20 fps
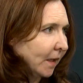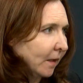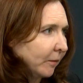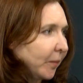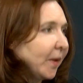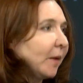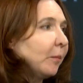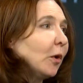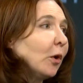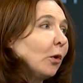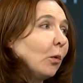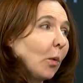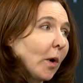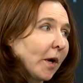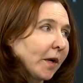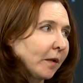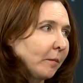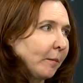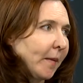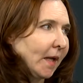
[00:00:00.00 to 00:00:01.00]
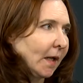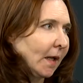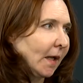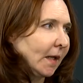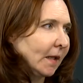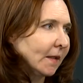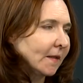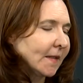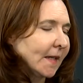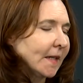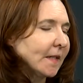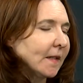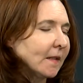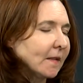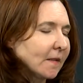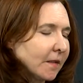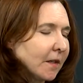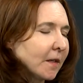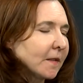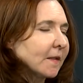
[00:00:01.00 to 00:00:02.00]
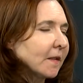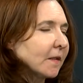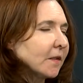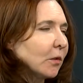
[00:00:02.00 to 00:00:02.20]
people who work in mental health settings, nurses